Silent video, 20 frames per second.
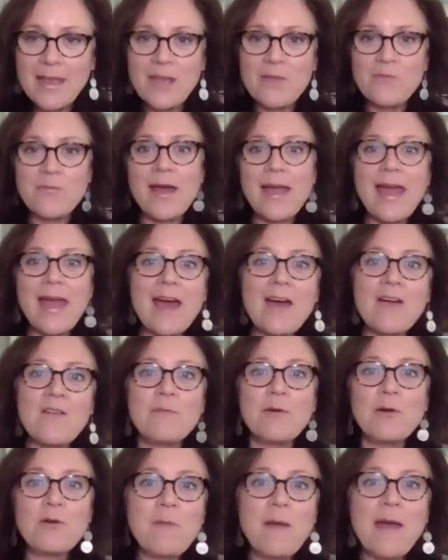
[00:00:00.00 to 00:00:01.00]
If I
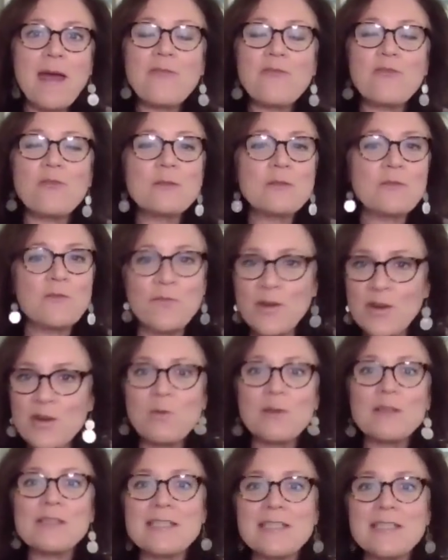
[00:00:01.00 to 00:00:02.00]
have both bathrooms very
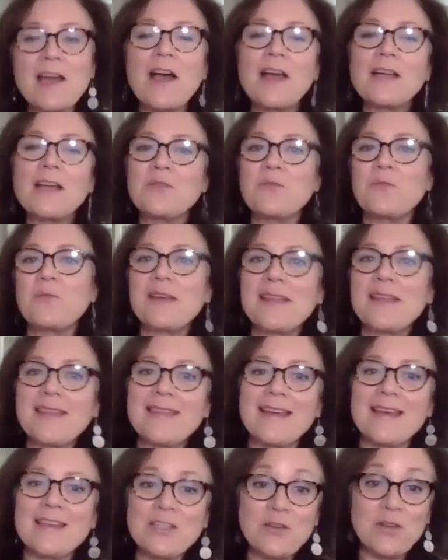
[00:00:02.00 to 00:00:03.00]
well stocked with
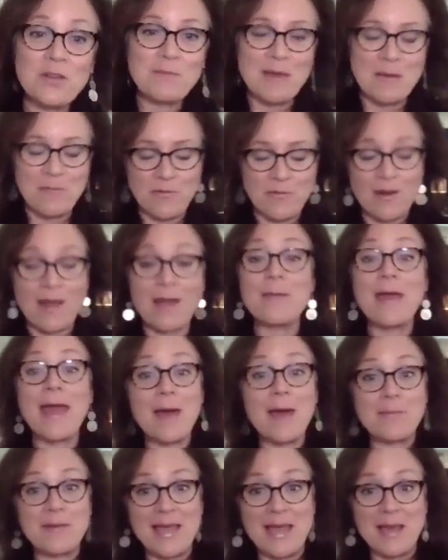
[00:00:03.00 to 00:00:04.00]
toilet paper, I'm a
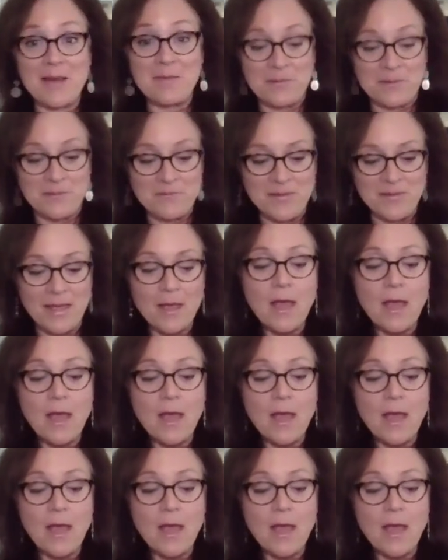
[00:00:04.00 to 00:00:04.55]
happy camper.